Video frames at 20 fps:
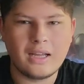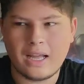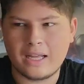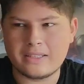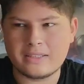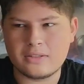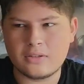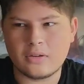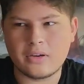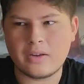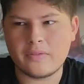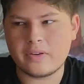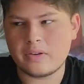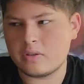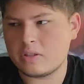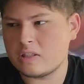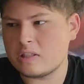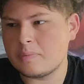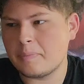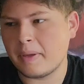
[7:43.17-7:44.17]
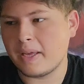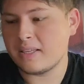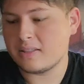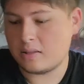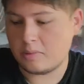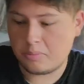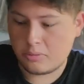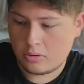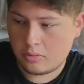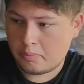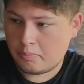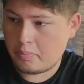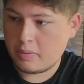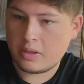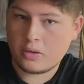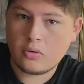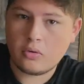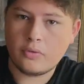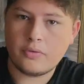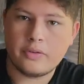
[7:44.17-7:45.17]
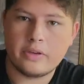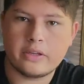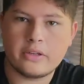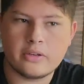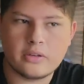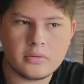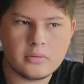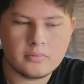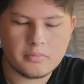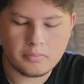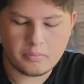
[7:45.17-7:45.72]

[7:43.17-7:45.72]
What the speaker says: I just don't have any space to put a big old figure.